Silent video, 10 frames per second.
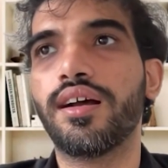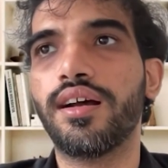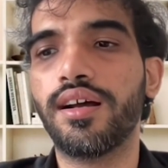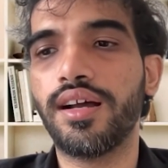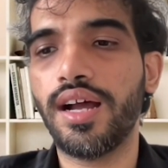
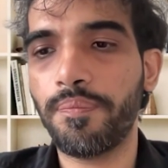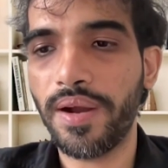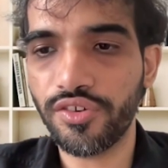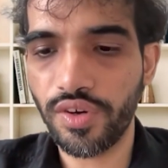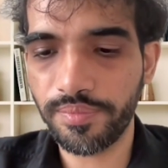Uh,
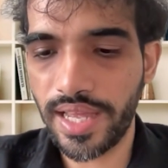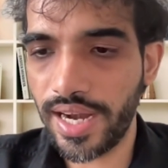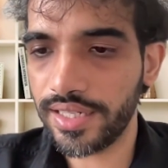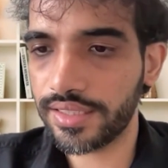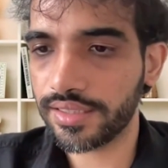apart from
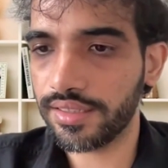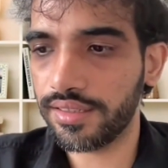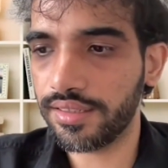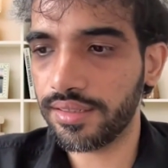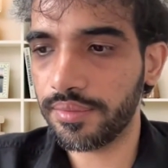that,
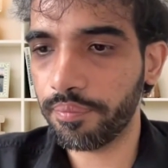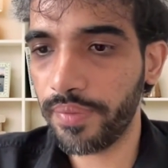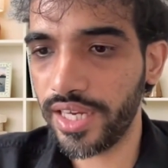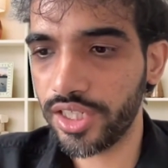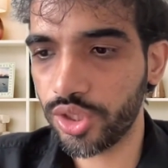uh,
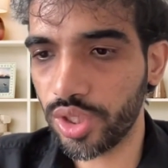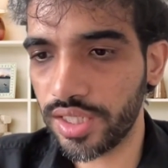make